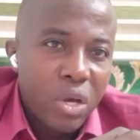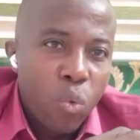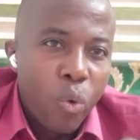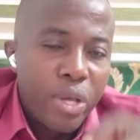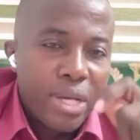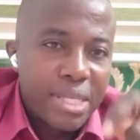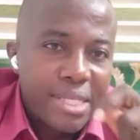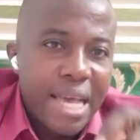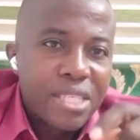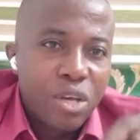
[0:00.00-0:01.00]
When you
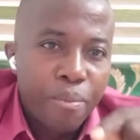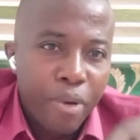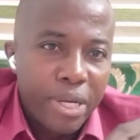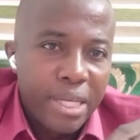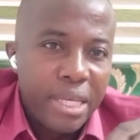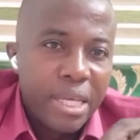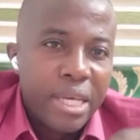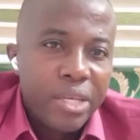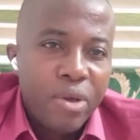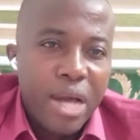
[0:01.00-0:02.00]
exercise your body,
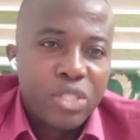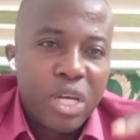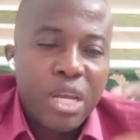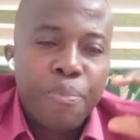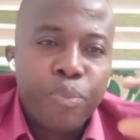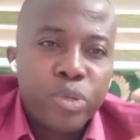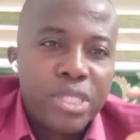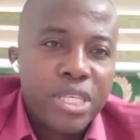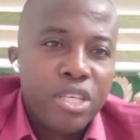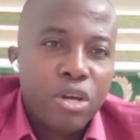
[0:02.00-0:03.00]
you're actually
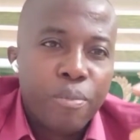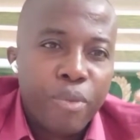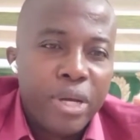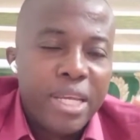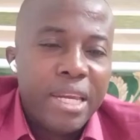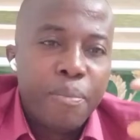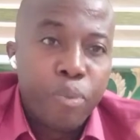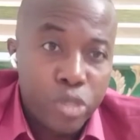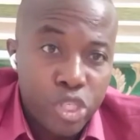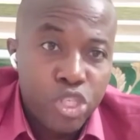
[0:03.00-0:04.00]
putting your body in a
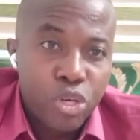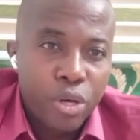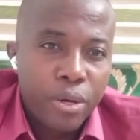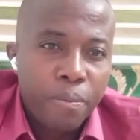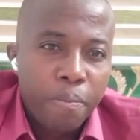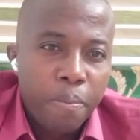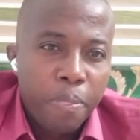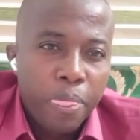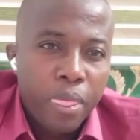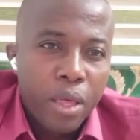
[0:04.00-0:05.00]
position
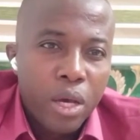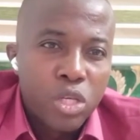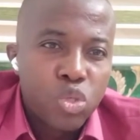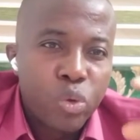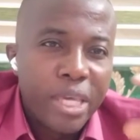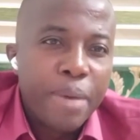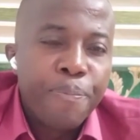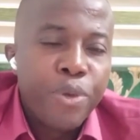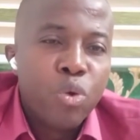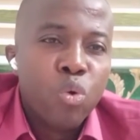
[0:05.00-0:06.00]
to
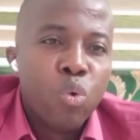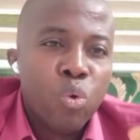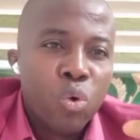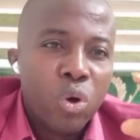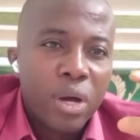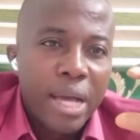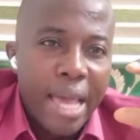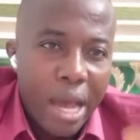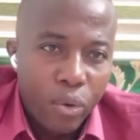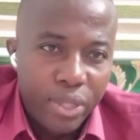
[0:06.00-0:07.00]
keep you
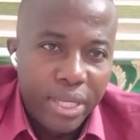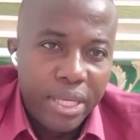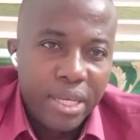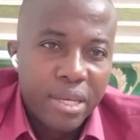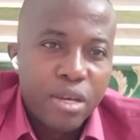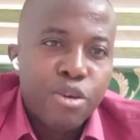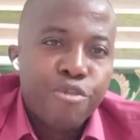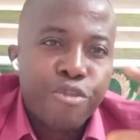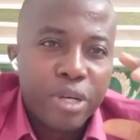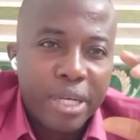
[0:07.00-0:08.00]
healthy
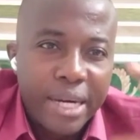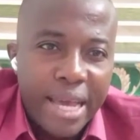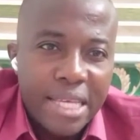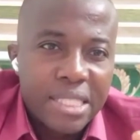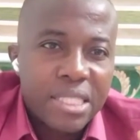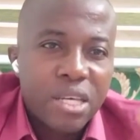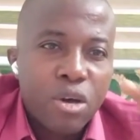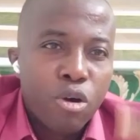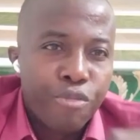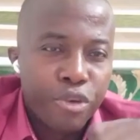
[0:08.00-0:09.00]
for the rest
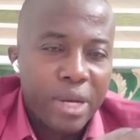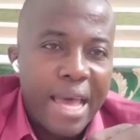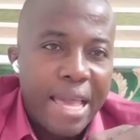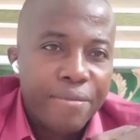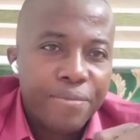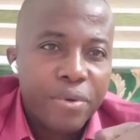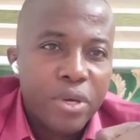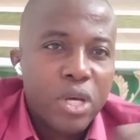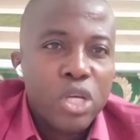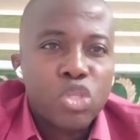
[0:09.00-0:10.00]
of your life.
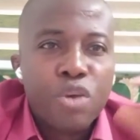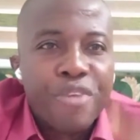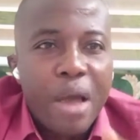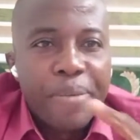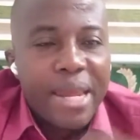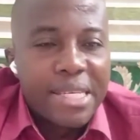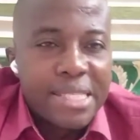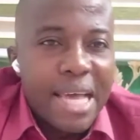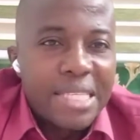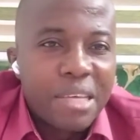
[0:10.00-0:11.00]
So if you have been
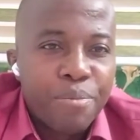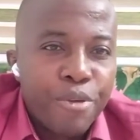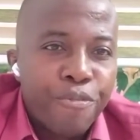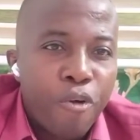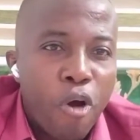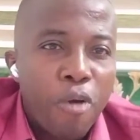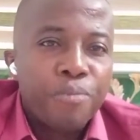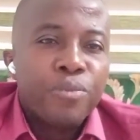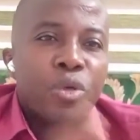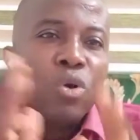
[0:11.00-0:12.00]
exercising
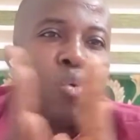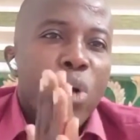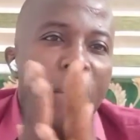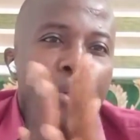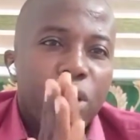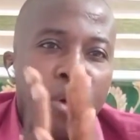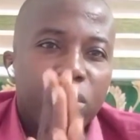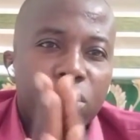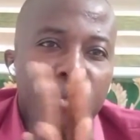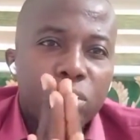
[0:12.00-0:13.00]
before, well
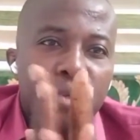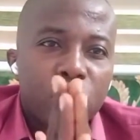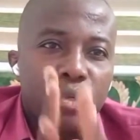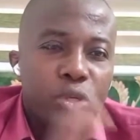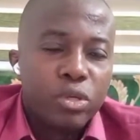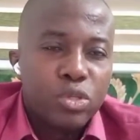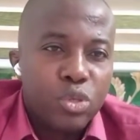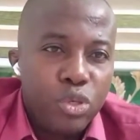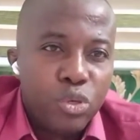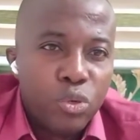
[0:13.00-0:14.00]
done. Kudos to
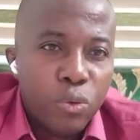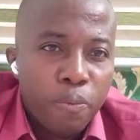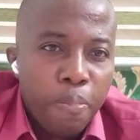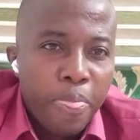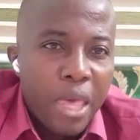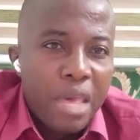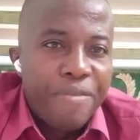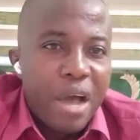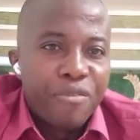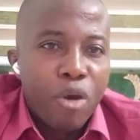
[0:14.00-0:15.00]
you. If
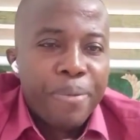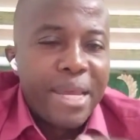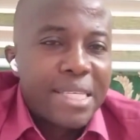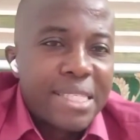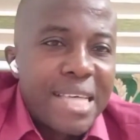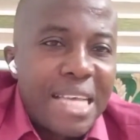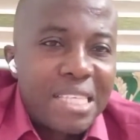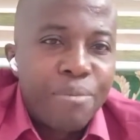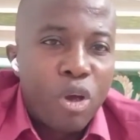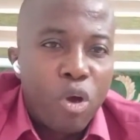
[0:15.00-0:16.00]
you have not been
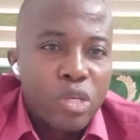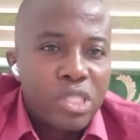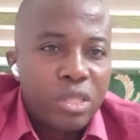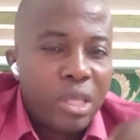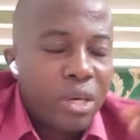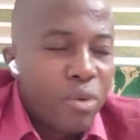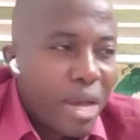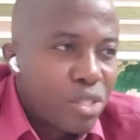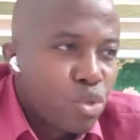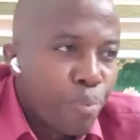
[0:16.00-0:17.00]
exercising because you think you
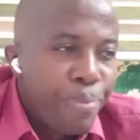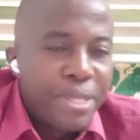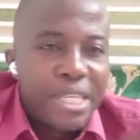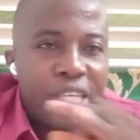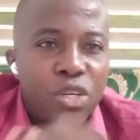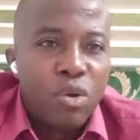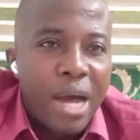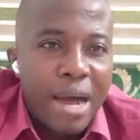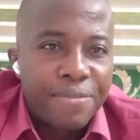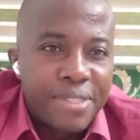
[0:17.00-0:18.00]
are too busy, you don't
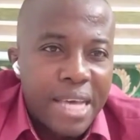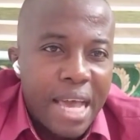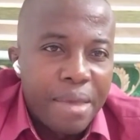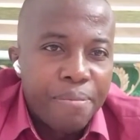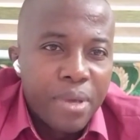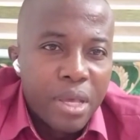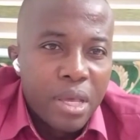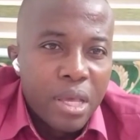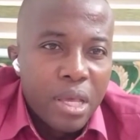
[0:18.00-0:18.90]
have time,